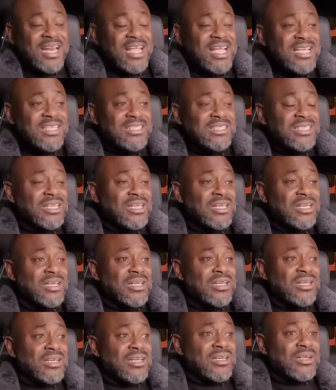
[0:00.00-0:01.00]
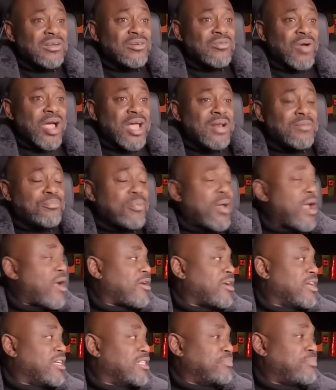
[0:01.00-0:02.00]
and his
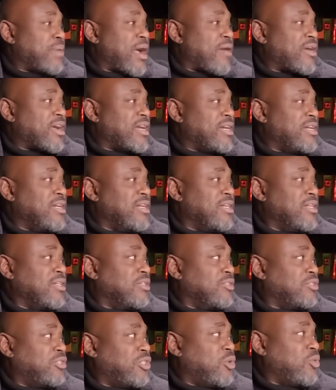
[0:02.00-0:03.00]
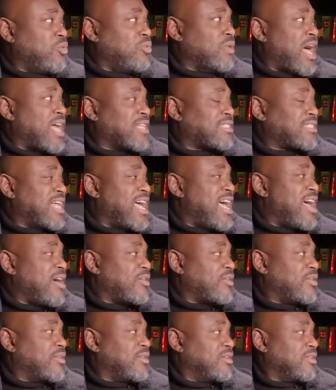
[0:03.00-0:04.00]
grandparent is buried two lots
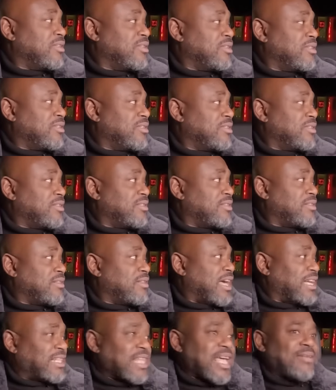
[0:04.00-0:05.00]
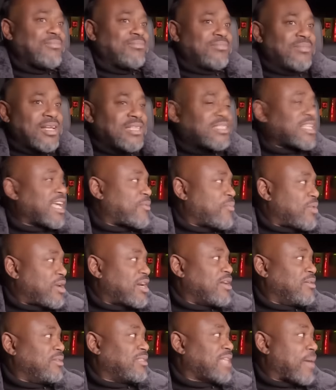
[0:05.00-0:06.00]
down. Like they, it's like
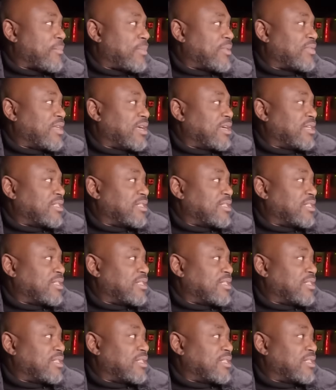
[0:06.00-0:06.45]
one of those type of